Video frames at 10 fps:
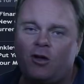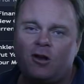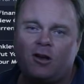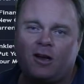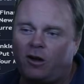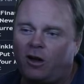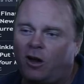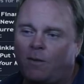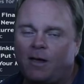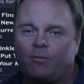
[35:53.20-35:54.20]
I want to know where
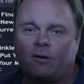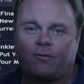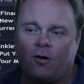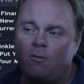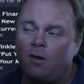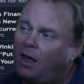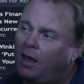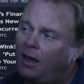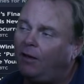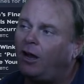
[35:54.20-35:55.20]
people are from.
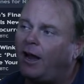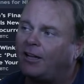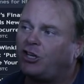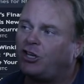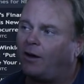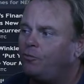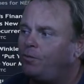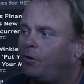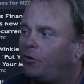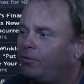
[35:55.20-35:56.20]
Even in our chat group at
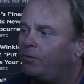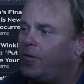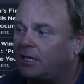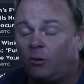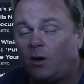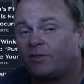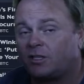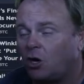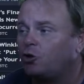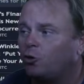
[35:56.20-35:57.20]
Cryptogasmic, we have a
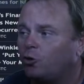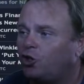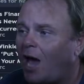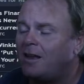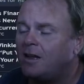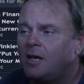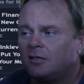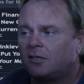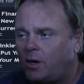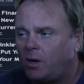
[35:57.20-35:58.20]
social chat, so
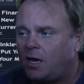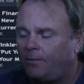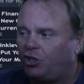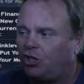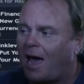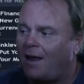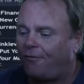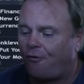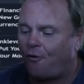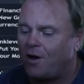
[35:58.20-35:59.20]
we keep the chat
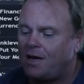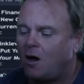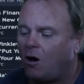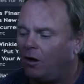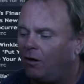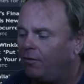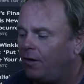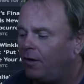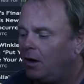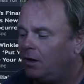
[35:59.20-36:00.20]
free of
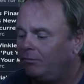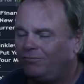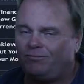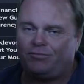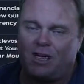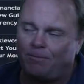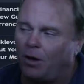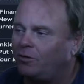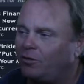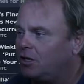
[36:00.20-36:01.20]
shit
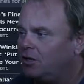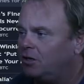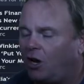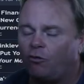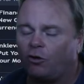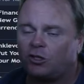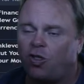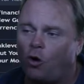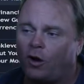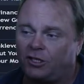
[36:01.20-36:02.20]
posts and general
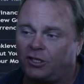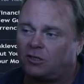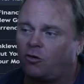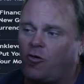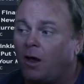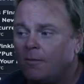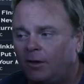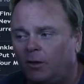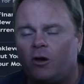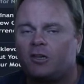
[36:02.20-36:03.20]
talk. It's just crypto. But then we've
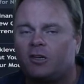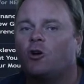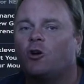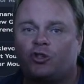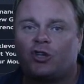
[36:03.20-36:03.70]
got a social chat,